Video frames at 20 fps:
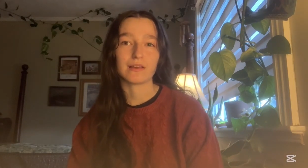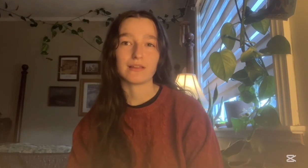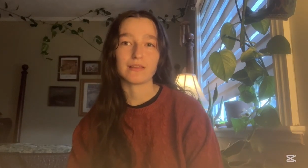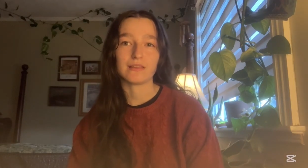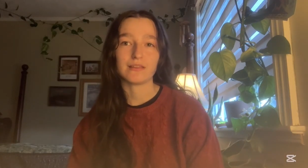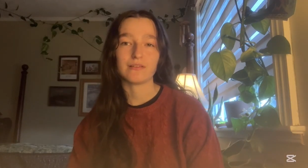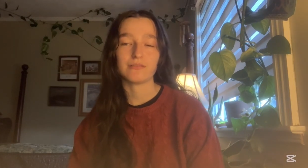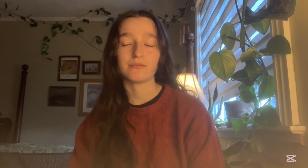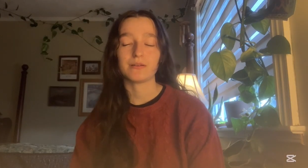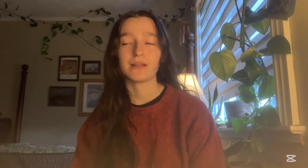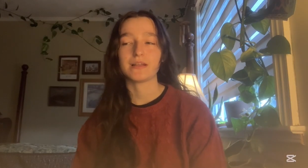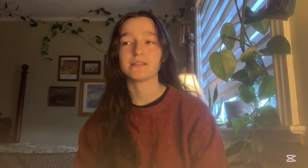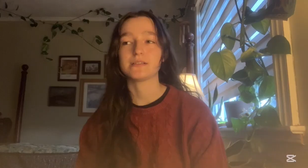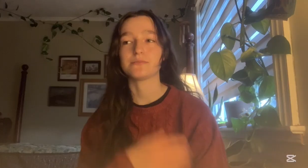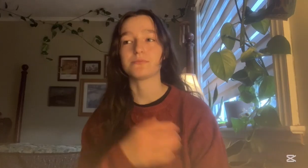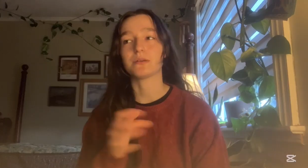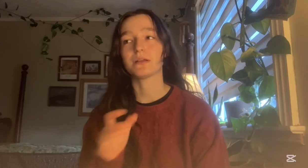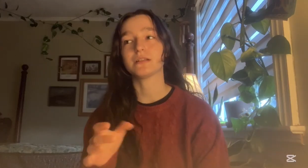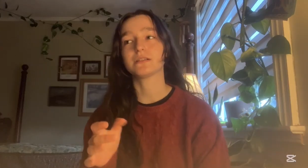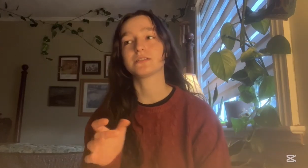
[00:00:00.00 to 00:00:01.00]
I think when I
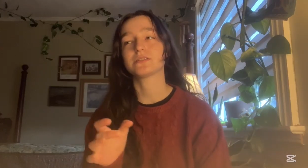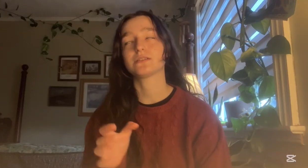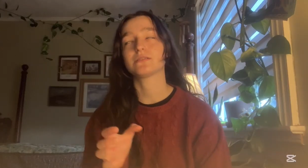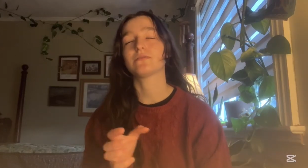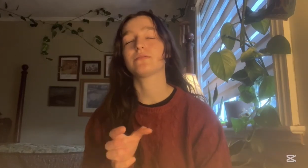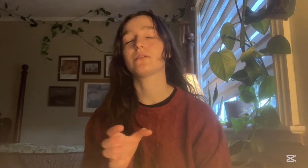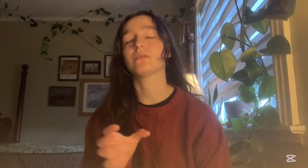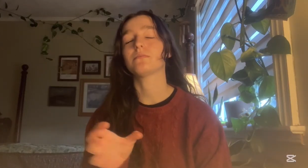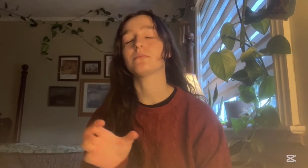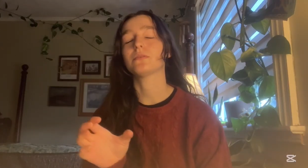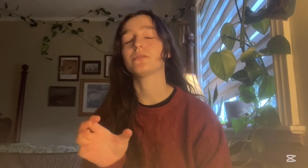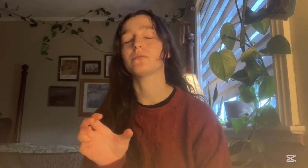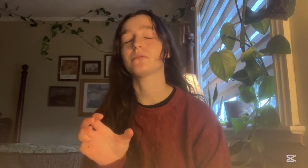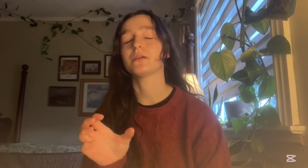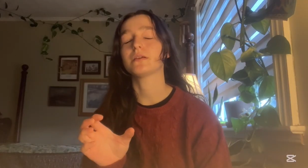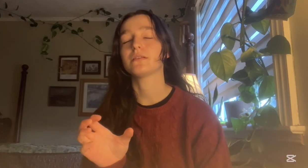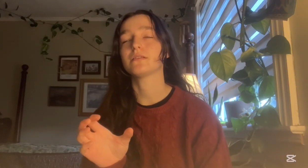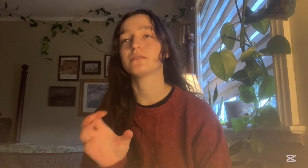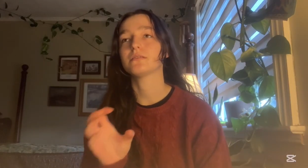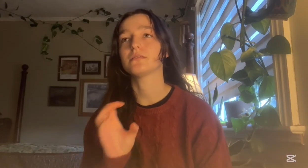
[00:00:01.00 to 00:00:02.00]
switched from
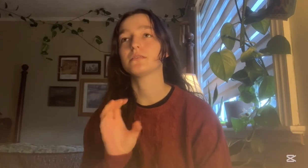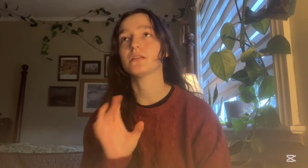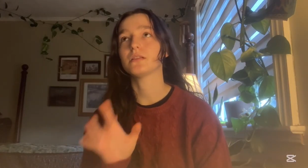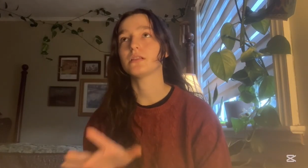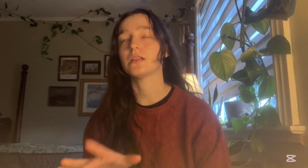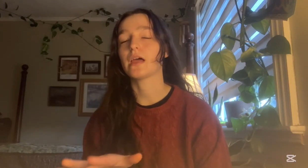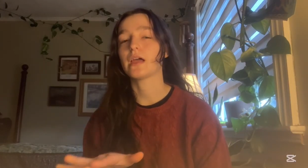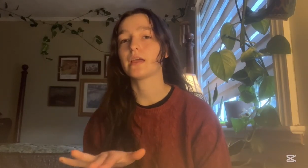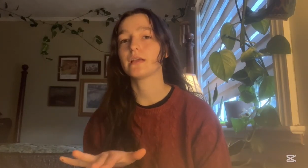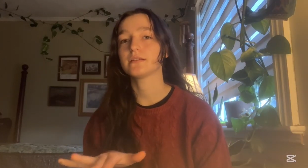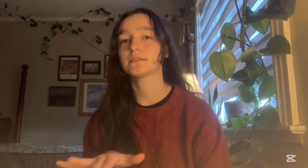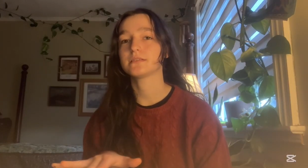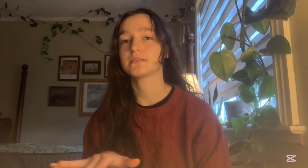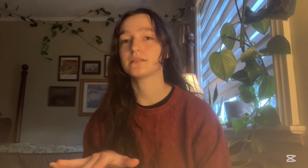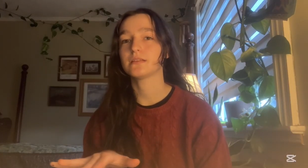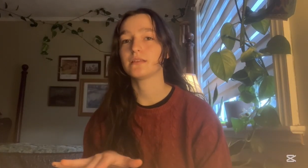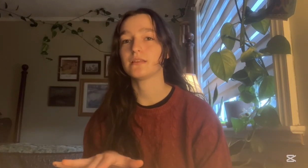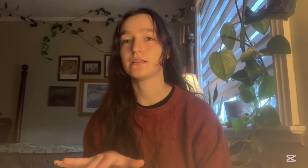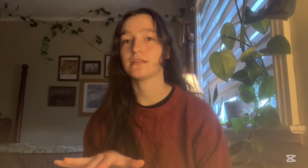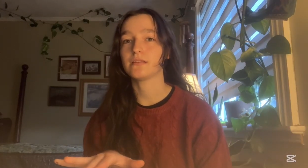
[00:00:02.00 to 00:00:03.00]
doing the legs
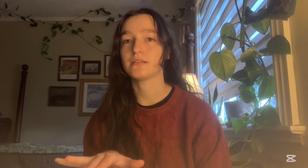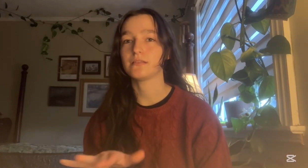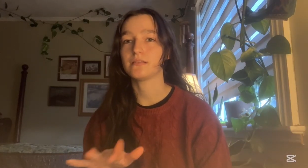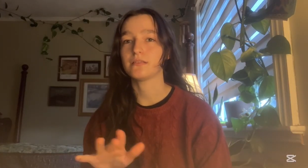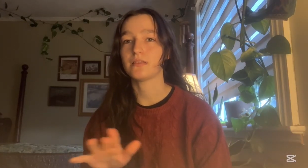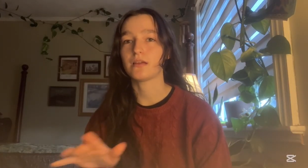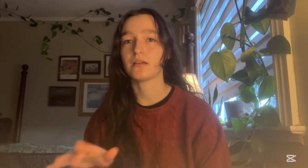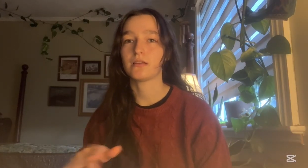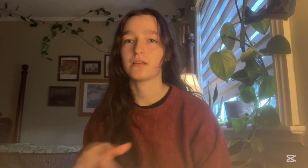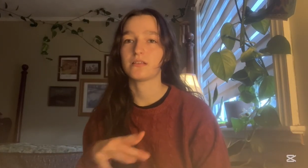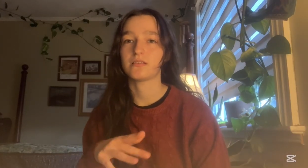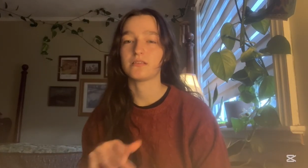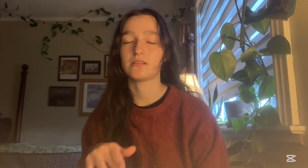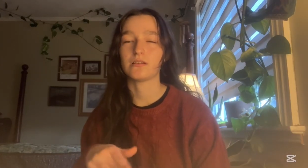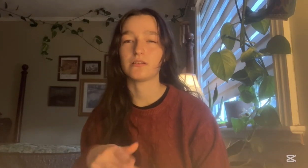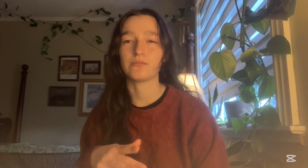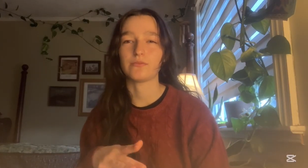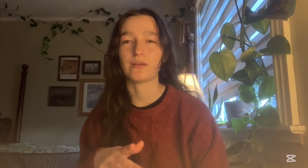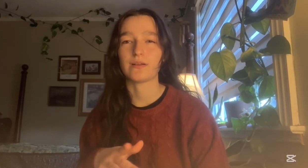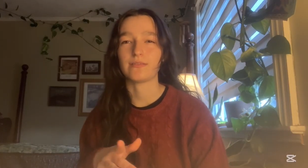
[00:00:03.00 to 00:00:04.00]
to the, like,
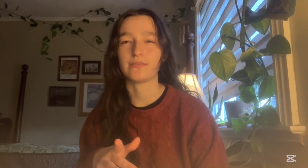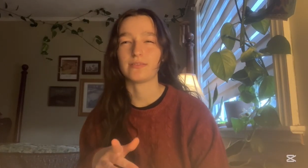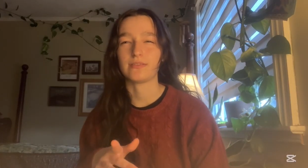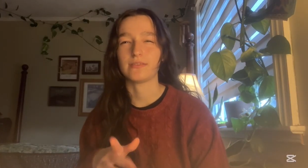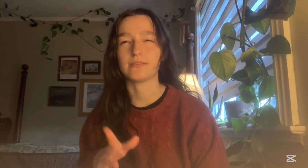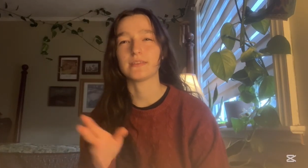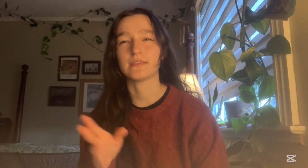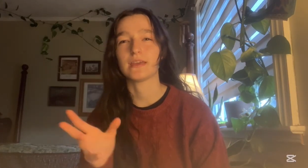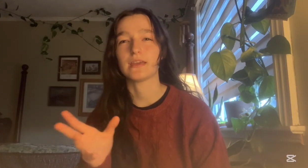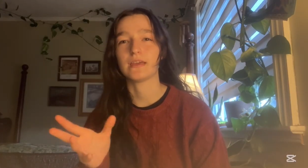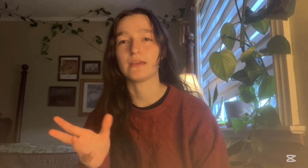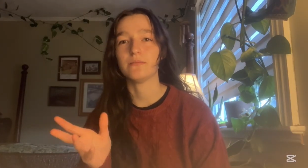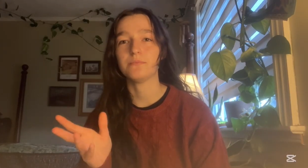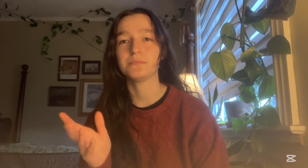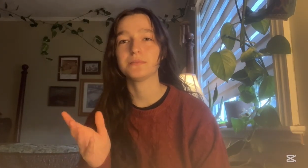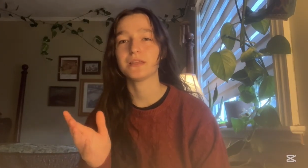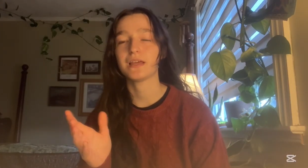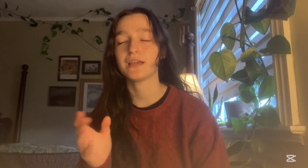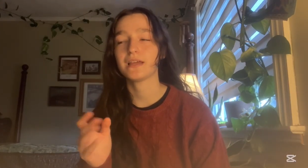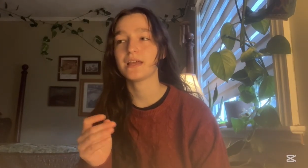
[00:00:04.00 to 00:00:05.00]
around the
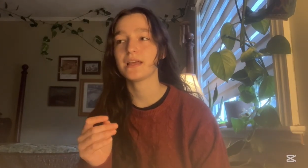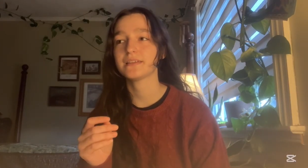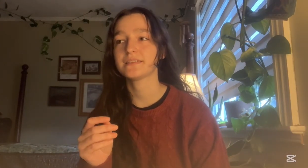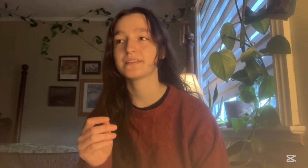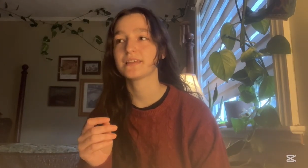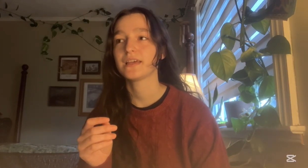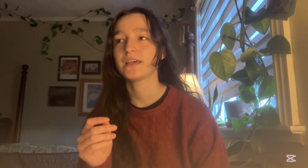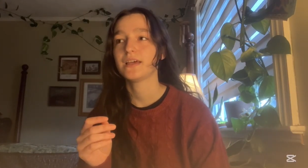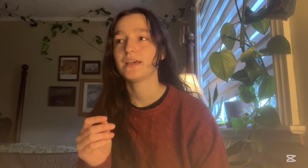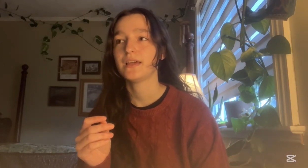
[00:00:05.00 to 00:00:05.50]
hips, I guess,